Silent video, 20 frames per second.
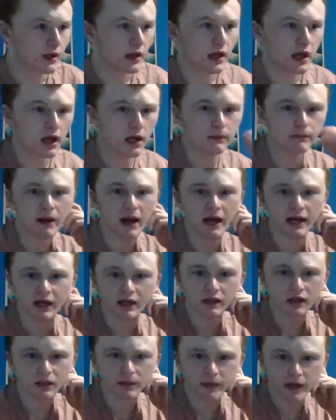And back at
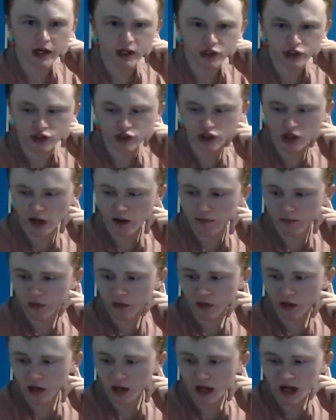Elimination
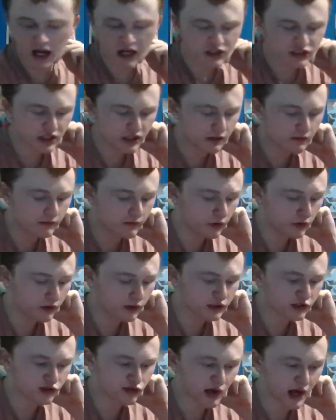Chamber, I said, they're
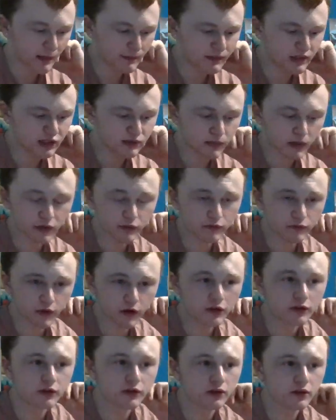going to strap this
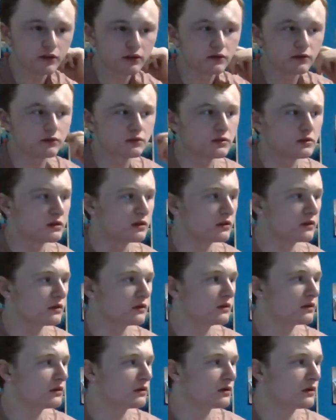motherfucker
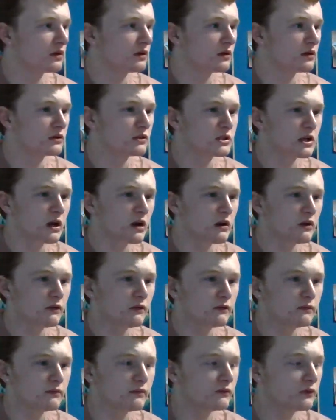
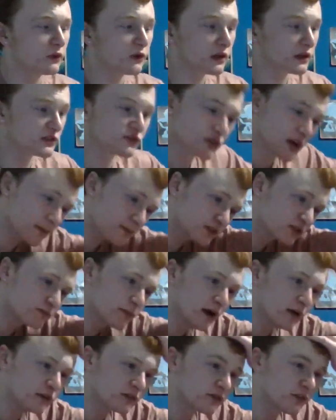to... They're going to strap this
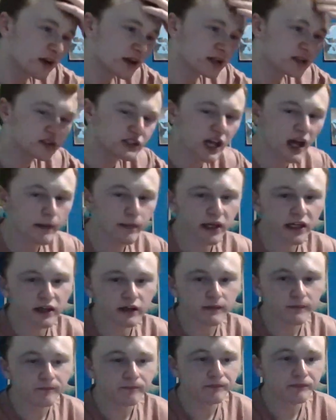belt to fucking Sammy.
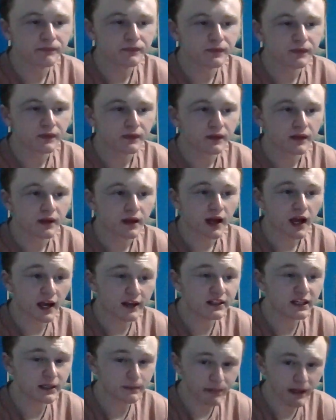
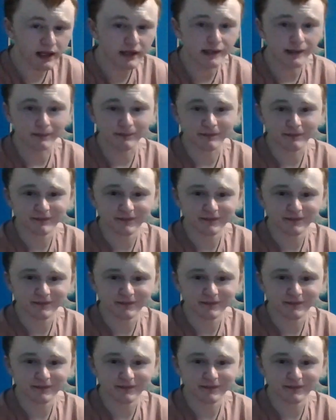And then he pinned him.